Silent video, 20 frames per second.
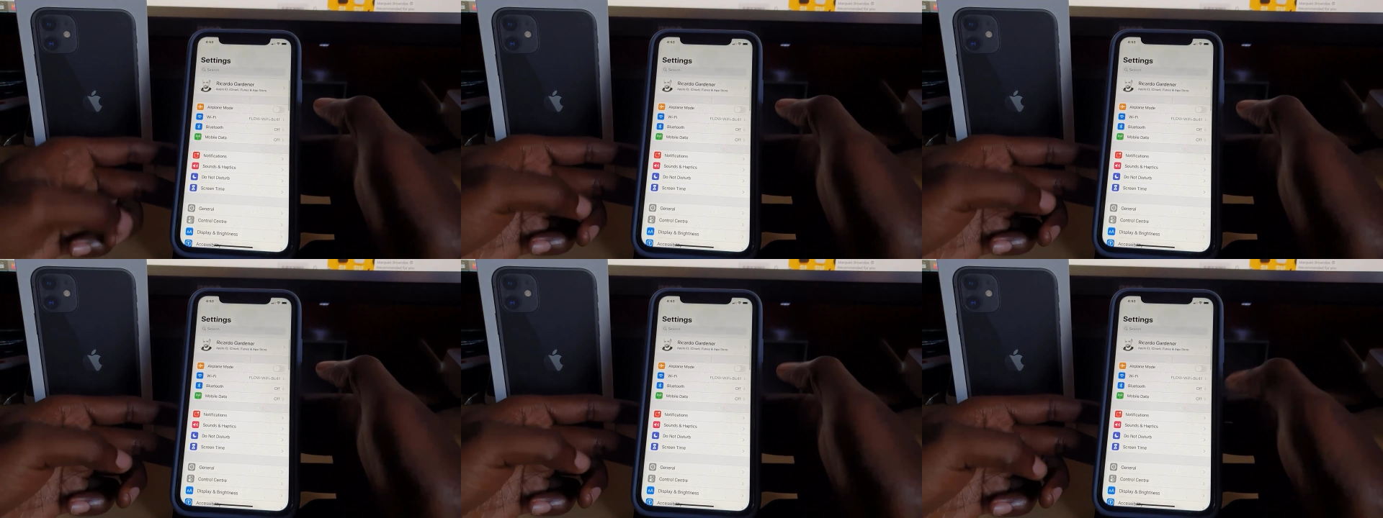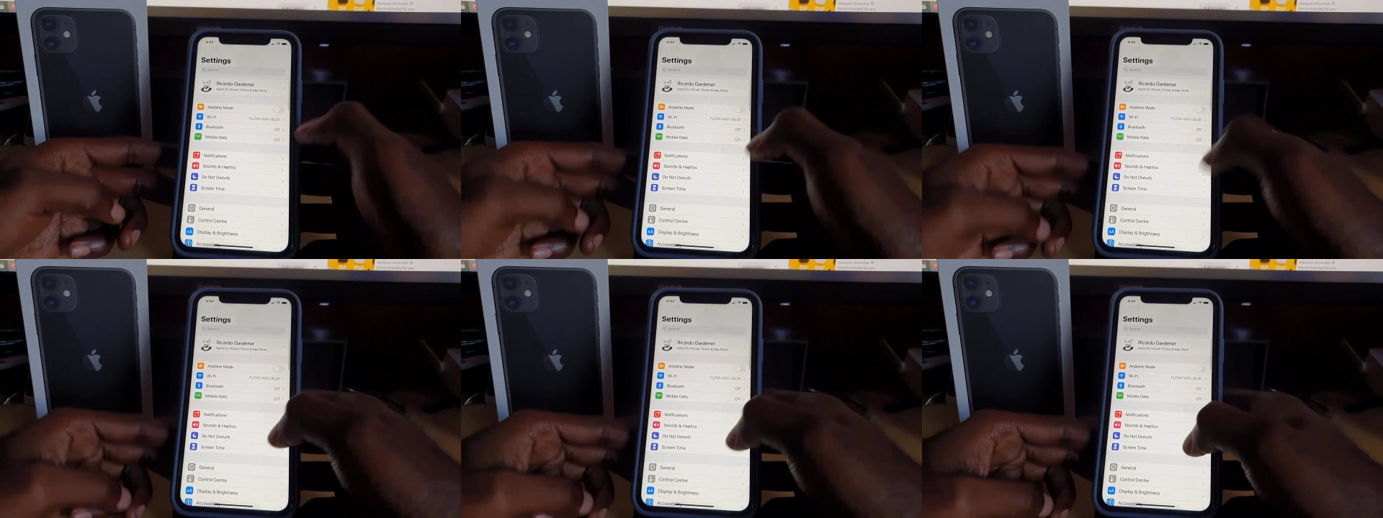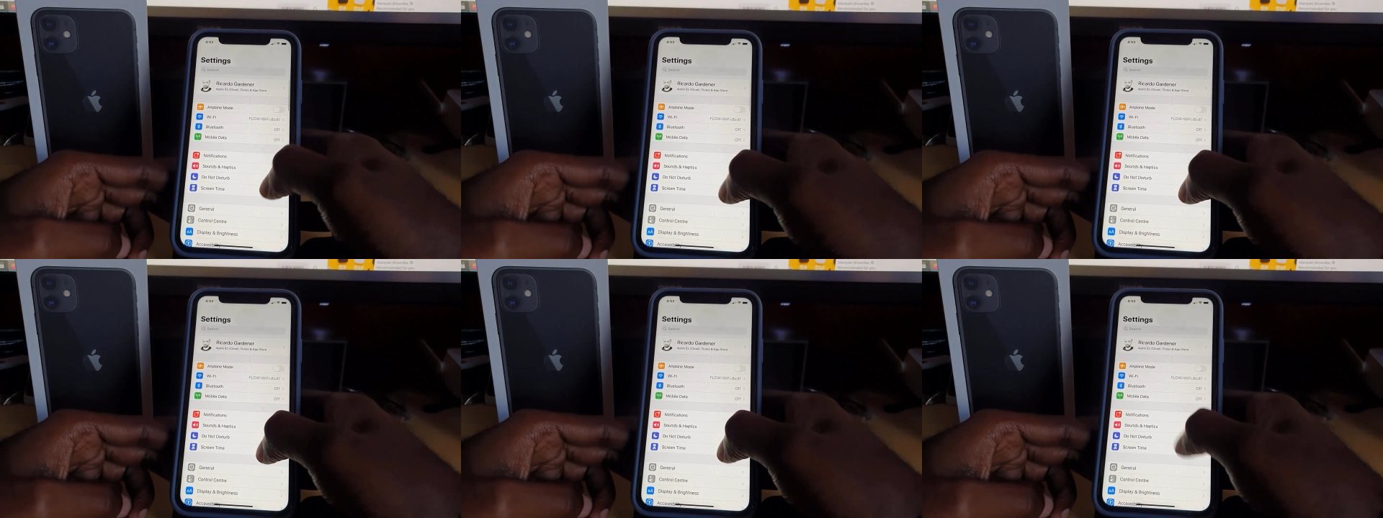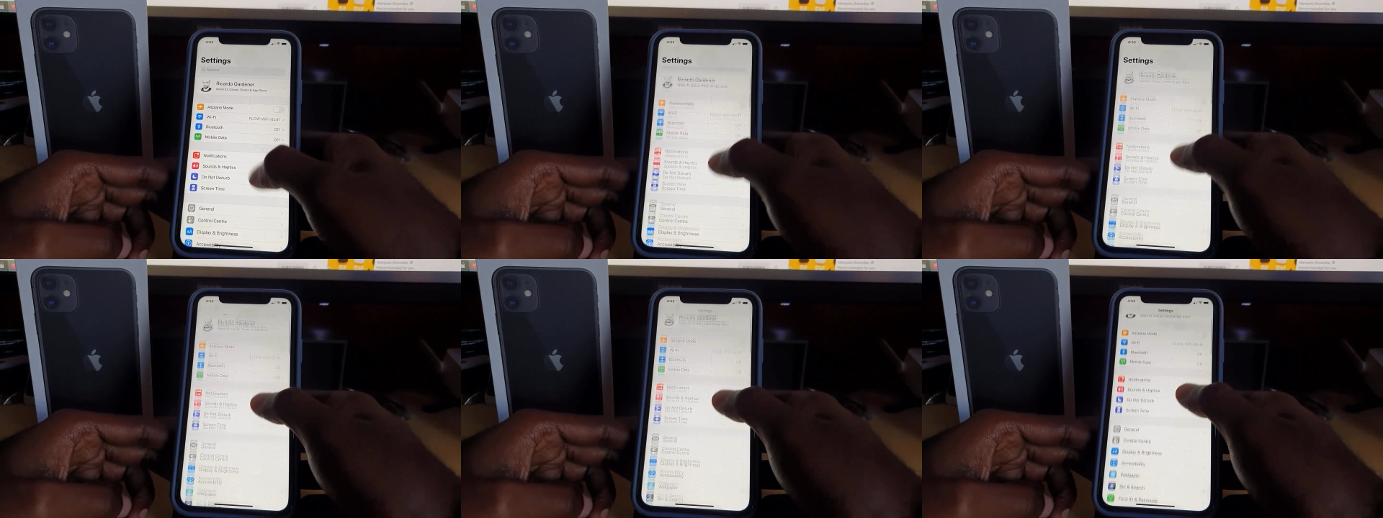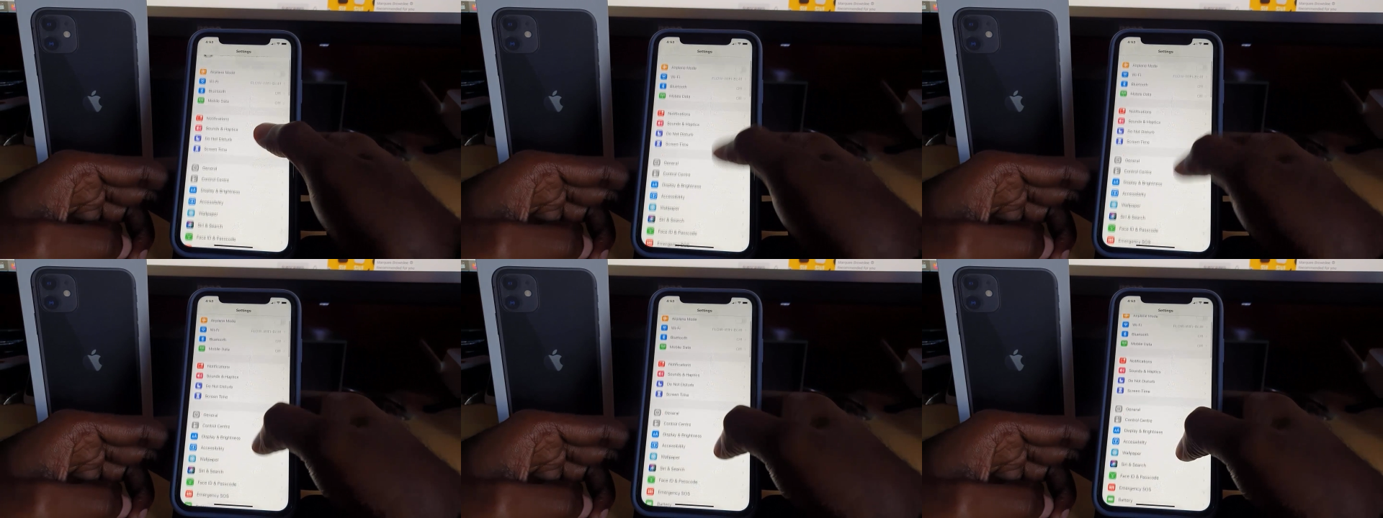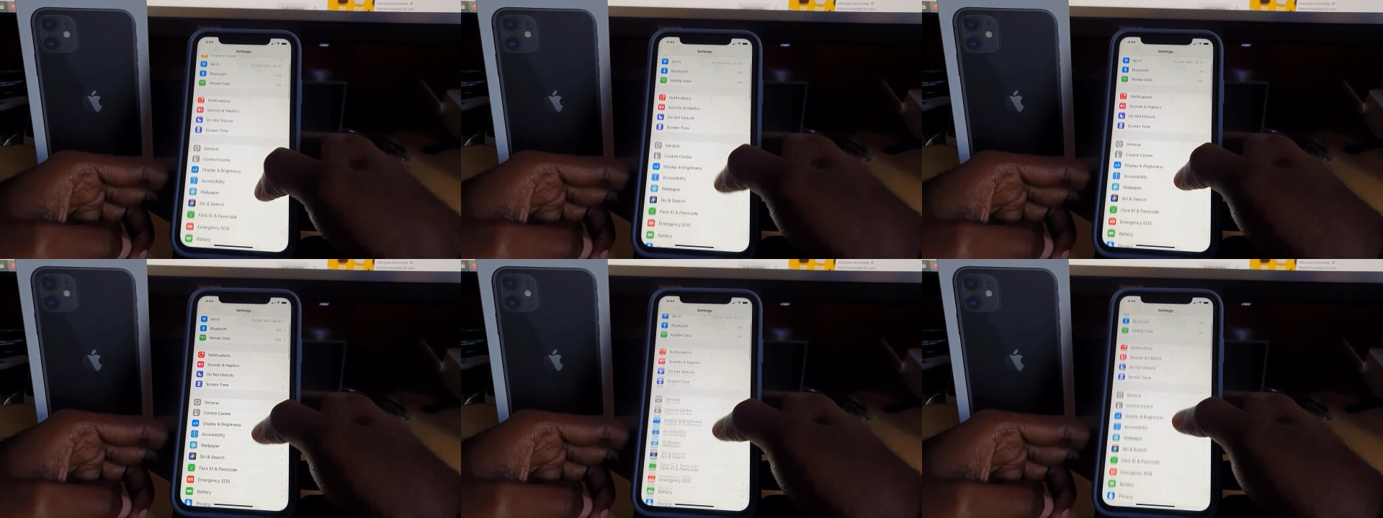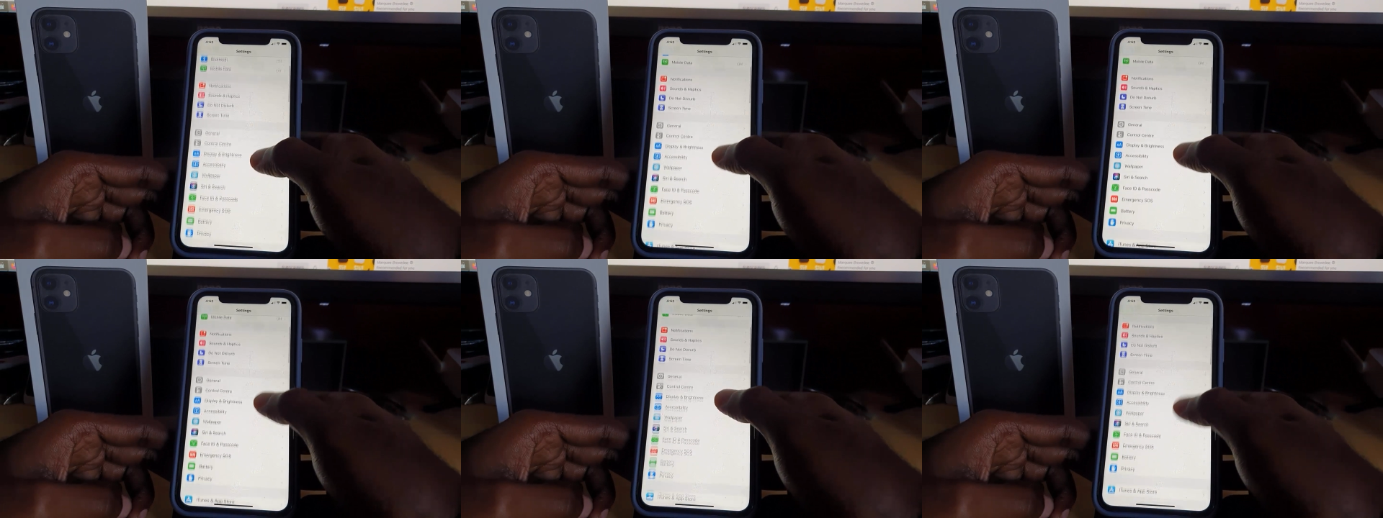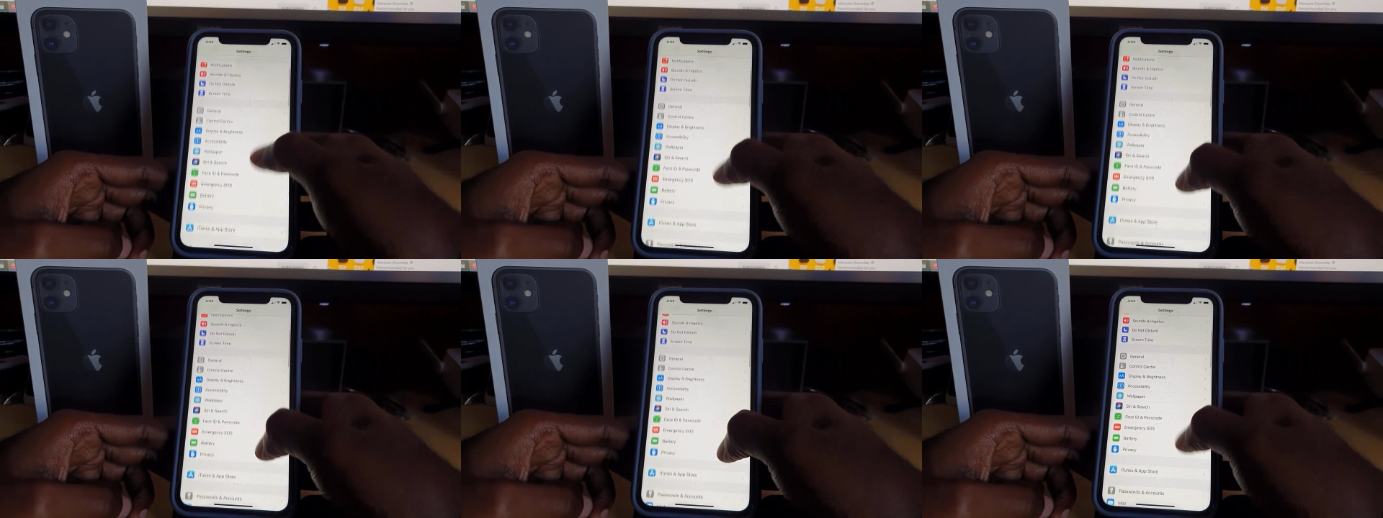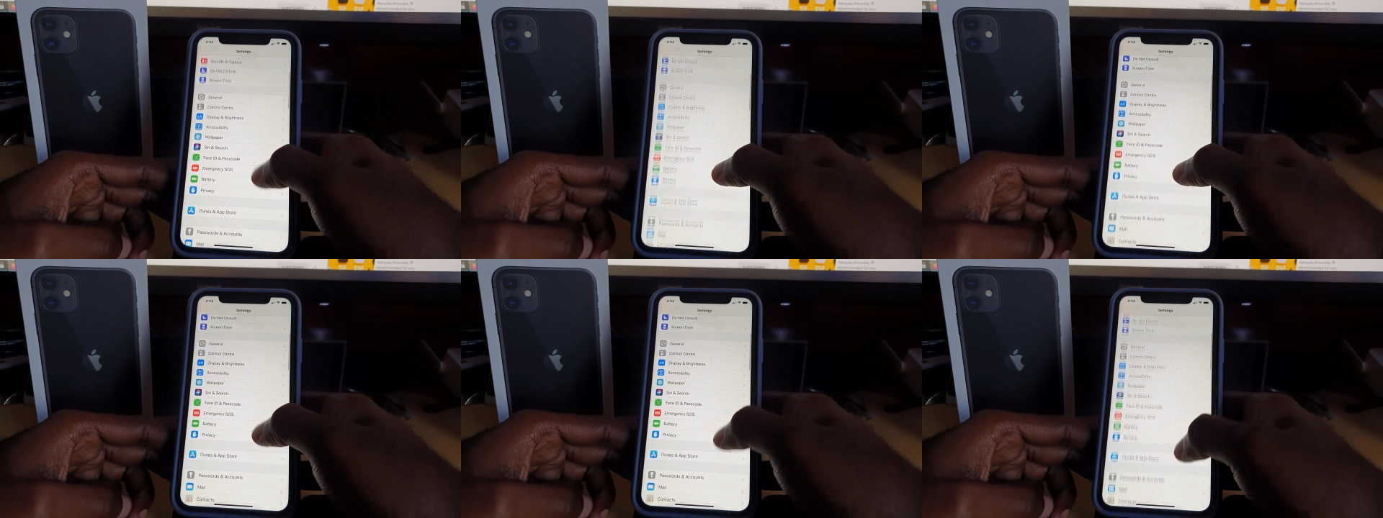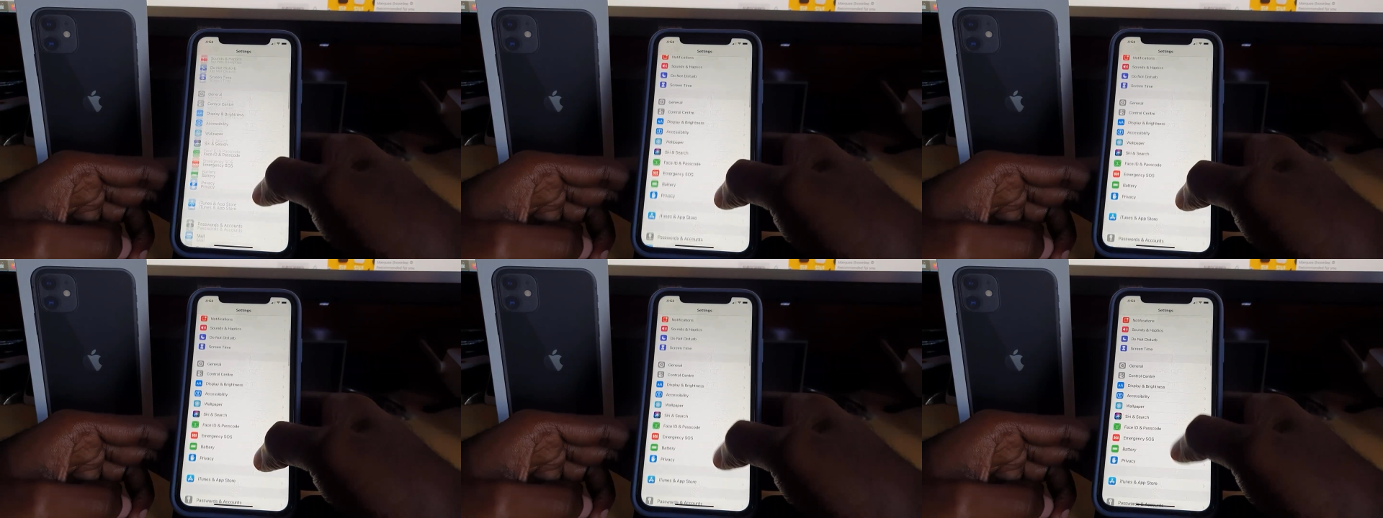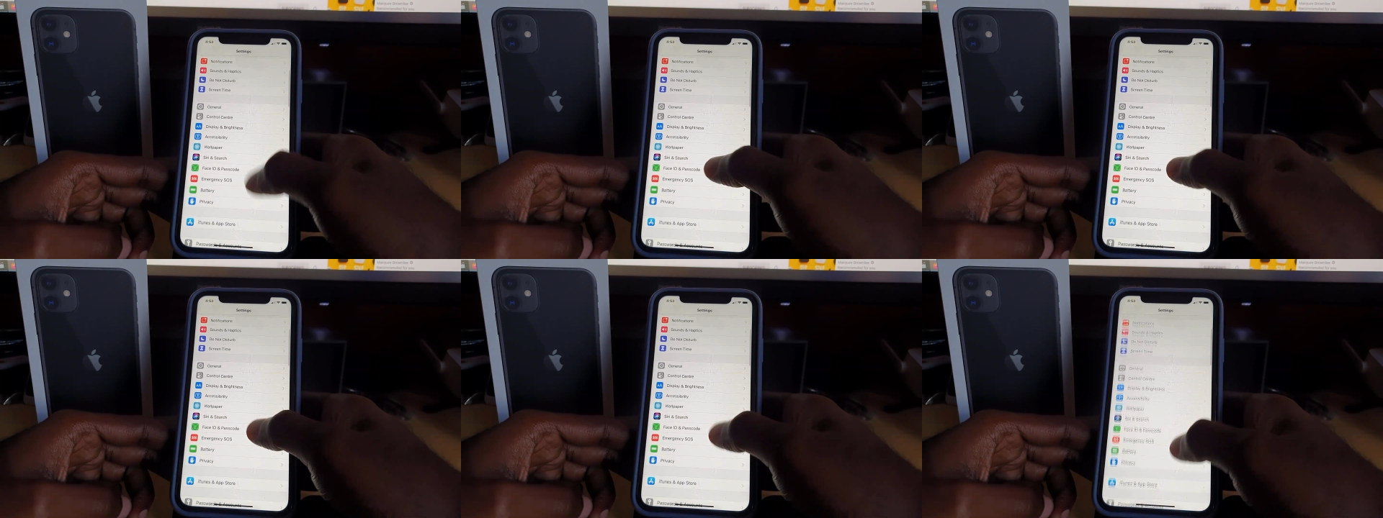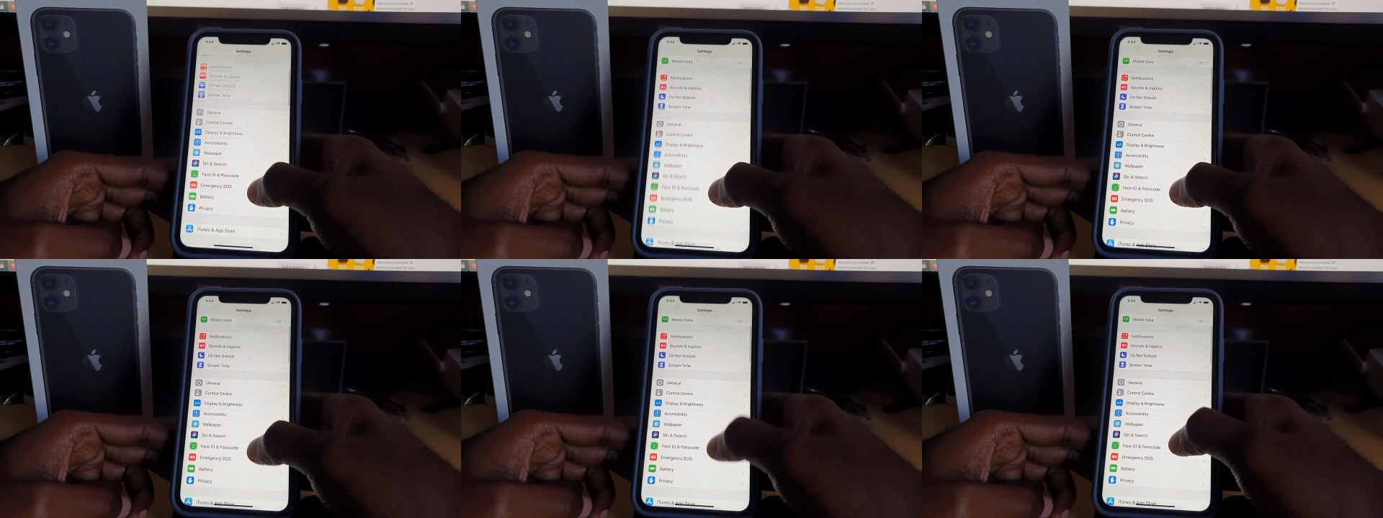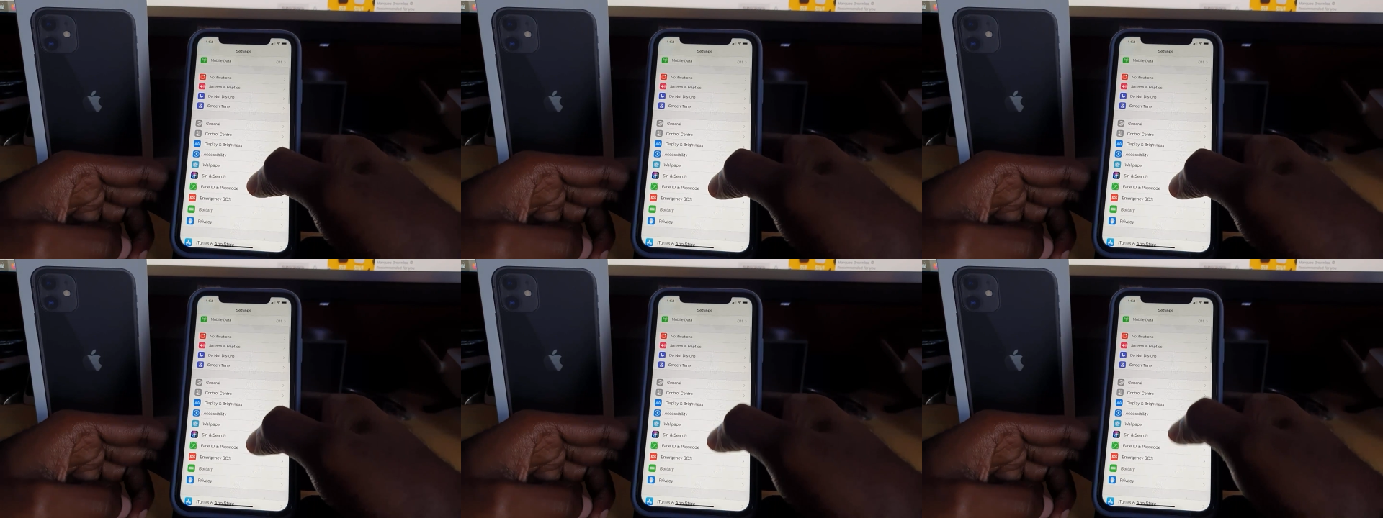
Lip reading: Nobody's mouth can be seen.